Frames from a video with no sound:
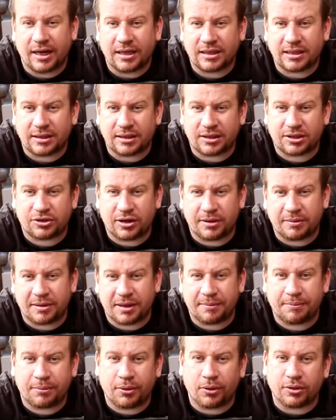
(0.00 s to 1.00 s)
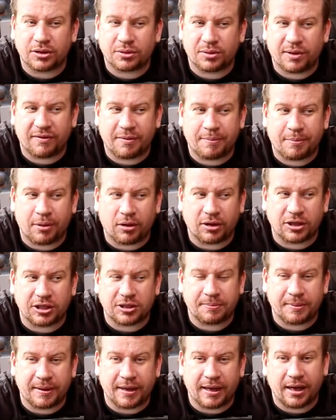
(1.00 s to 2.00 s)
it's extremely important to have a
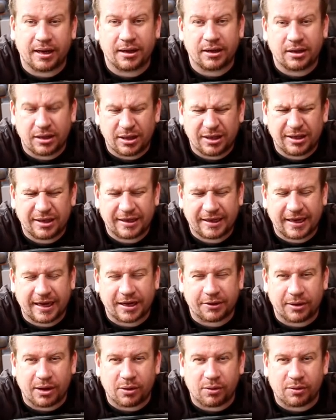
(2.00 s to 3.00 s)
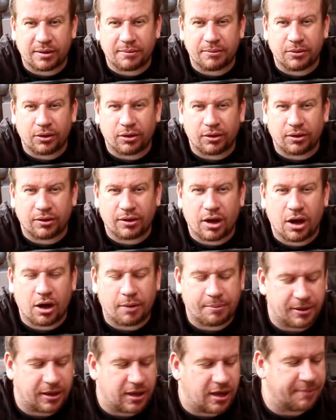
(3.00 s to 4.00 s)
polished beer you get away with it more on the
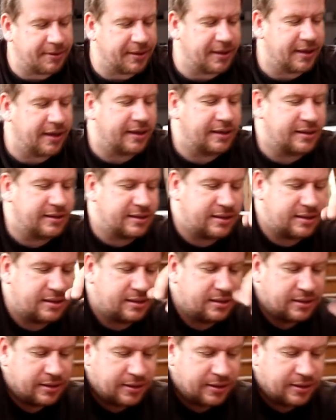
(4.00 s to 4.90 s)
happy IPAs